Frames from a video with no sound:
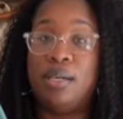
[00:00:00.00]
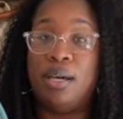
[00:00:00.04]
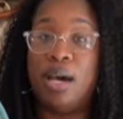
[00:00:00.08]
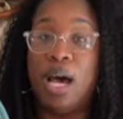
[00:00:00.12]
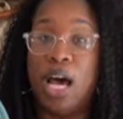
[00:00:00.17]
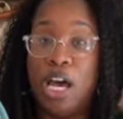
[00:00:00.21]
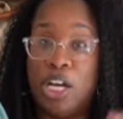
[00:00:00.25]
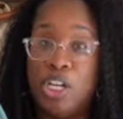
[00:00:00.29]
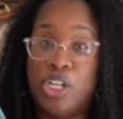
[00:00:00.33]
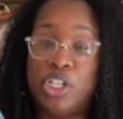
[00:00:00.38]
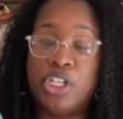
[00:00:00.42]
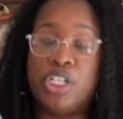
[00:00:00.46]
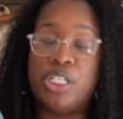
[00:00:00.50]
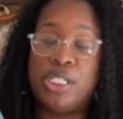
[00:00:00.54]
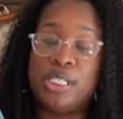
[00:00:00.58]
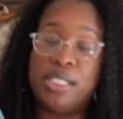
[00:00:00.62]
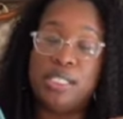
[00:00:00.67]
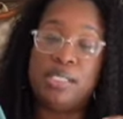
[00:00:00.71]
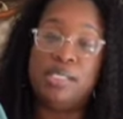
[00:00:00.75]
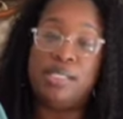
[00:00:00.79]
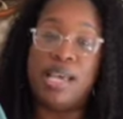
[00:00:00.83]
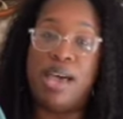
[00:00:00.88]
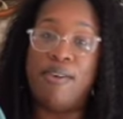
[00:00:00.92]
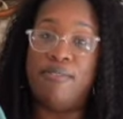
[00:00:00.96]
under
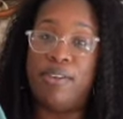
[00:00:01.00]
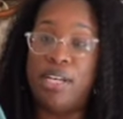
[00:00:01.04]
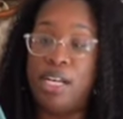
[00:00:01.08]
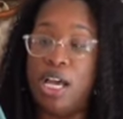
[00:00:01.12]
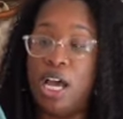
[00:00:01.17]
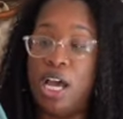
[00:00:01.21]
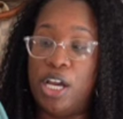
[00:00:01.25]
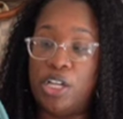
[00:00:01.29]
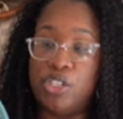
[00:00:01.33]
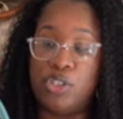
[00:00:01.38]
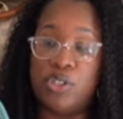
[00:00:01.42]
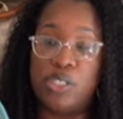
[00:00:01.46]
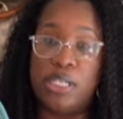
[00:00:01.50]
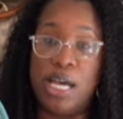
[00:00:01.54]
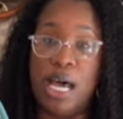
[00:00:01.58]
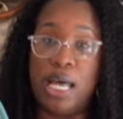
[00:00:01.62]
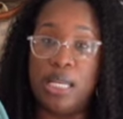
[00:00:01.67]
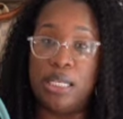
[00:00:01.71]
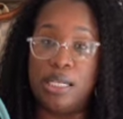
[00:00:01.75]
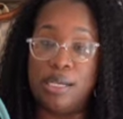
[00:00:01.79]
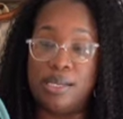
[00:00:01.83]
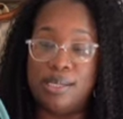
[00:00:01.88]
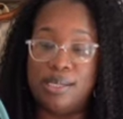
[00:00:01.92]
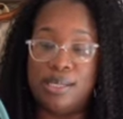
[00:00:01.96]

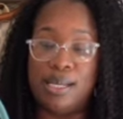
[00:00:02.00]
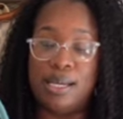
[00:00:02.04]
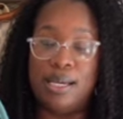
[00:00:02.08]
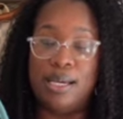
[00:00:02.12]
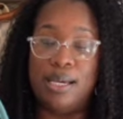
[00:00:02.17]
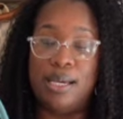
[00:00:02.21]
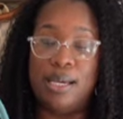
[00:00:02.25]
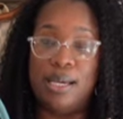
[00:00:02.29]
$700.